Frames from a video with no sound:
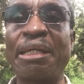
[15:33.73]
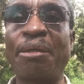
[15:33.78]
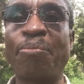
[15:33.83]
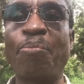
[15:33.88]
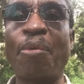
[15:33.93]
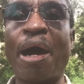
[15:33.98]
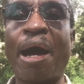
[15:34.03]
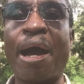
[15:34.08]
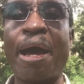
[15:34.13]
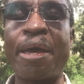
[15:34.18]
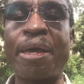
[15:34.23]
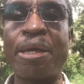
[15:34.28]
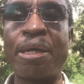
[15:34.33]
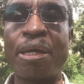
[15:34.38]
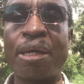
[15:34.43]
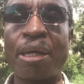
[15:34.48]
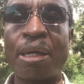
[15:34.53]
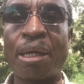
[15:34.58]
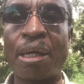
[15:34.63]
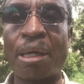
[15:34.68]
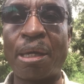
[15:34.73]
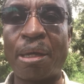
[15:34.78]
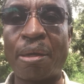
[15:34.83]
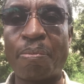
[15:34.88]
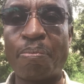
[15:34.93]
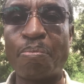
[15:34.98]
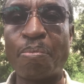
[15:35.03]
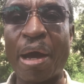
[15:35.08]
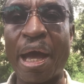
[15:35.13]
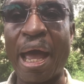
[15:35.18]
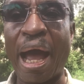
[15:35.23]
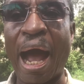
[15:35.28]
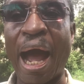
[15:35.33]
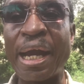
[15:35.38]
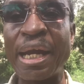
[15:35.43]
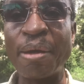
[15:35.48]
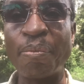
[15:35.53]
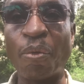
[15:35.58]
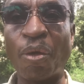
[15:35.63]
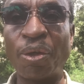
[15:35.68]
by
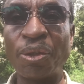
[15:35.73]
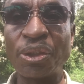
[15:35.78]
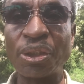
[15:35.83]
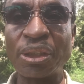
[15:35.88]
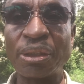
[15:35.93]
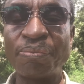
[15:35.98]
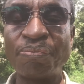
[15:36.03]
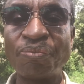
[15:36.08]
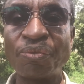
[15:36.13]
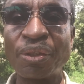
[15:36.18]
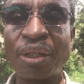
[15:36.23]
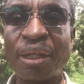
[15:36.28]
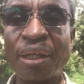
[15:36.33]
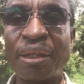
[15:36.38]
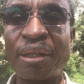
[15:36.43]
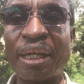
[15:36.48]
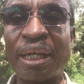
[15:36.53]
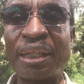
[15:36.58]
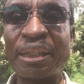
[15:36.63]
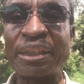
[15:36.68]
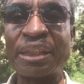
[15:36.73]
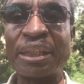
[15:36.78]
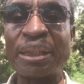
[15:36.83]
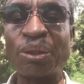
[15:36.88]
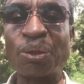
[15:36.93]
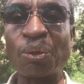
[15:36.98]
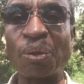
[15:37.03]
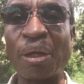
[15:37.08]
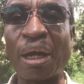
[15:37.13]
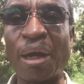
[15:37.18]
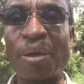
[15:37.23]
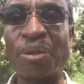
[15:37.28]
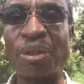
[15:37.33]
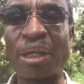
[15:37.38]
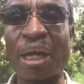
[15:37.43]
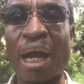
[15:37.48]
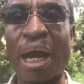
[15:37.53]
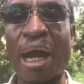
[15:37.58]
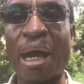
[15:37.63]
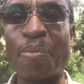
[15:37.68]
animals, then she took out
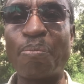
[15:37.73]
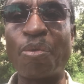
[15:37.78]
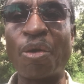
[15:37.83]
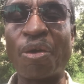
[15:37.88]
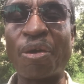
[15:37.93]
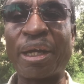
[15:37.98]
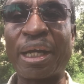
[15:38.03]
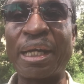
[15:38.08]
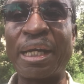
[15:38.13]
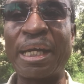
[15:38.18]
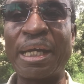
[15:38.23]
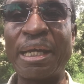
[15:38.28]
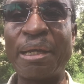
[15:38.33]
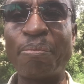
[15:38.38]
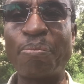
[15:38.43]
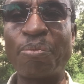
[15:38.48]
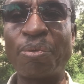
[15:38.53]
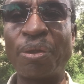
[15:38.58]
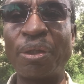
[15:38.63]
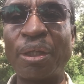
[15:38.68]
her broken limb,